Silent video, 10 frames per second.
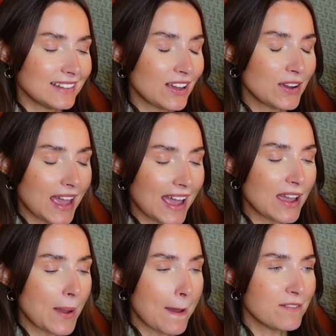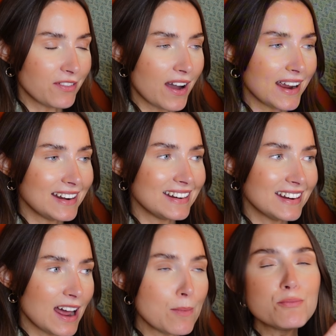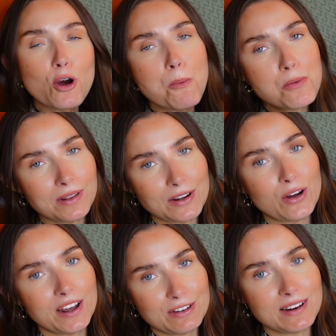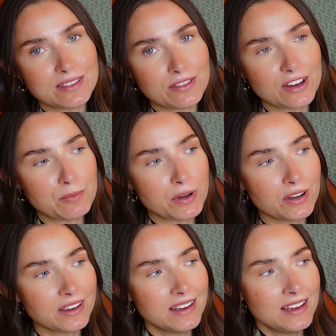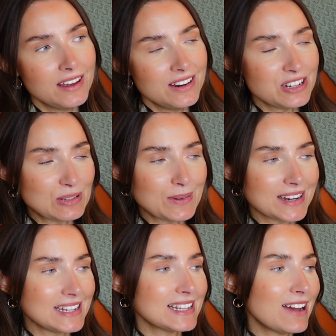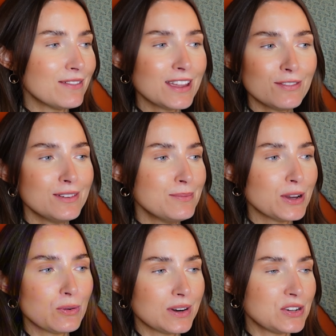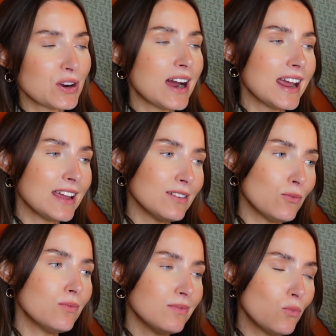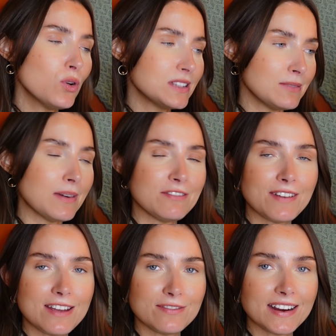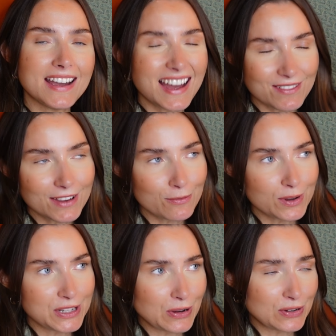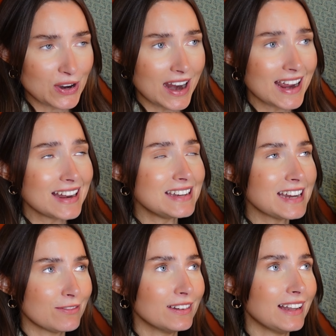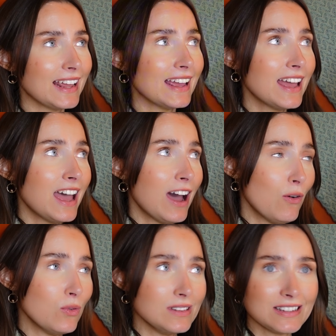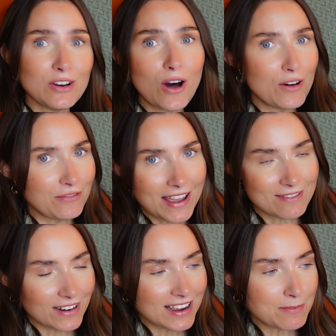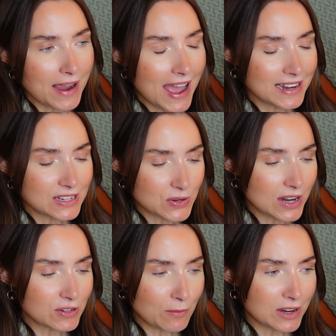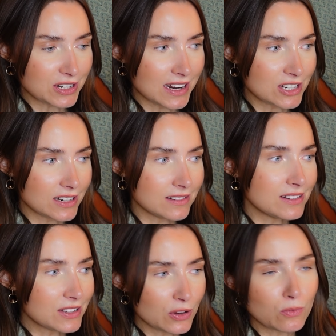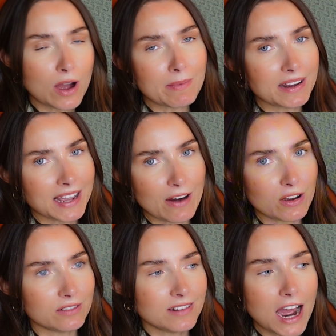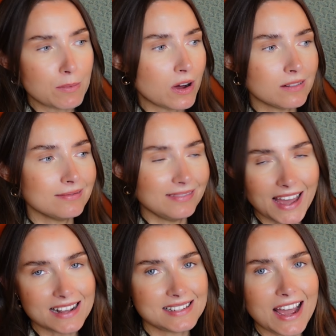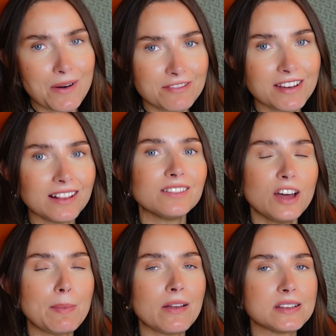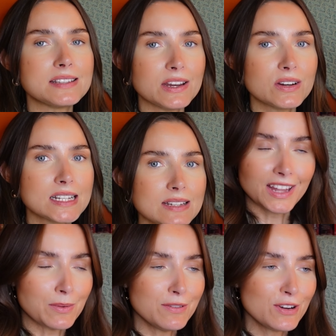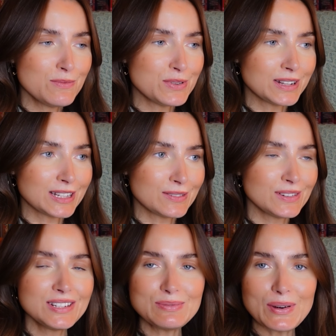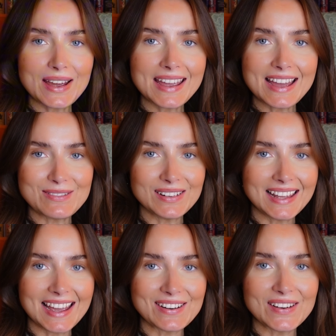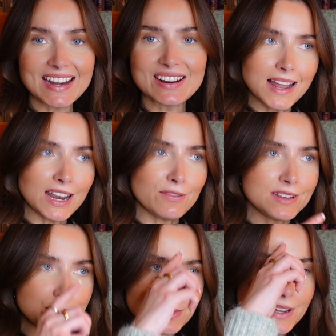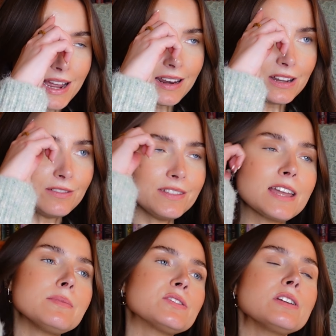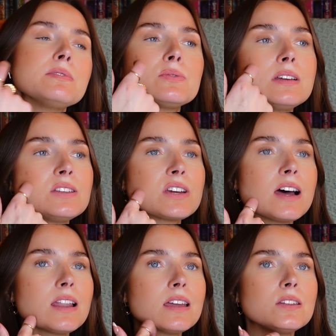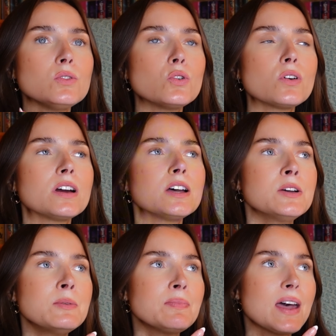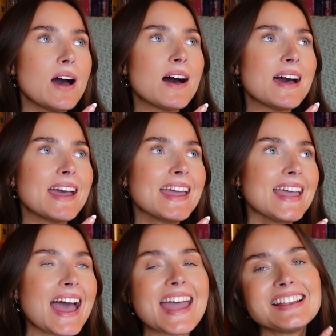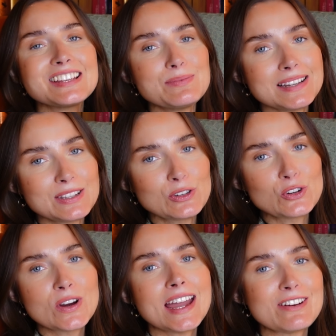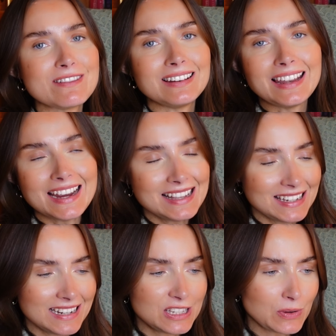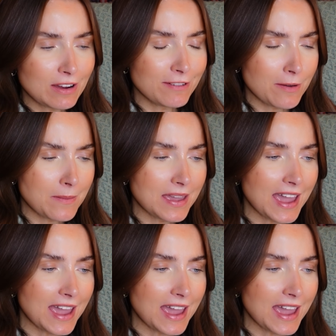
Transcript: okay, fine, I'm probably not going to read the 3rd book, just because I've given book 1 a try, wasn't my favourite. I've given book 2 a try, it definitely was not a favourite by any stretch of imagination, so why am I going to carry on? I'm not. That's how I feel about this series. Then we've got Book Lovers by Emily Henry. I love this book. I love the chemistry between Charlie and Nora. I ate up their story. I related to our female main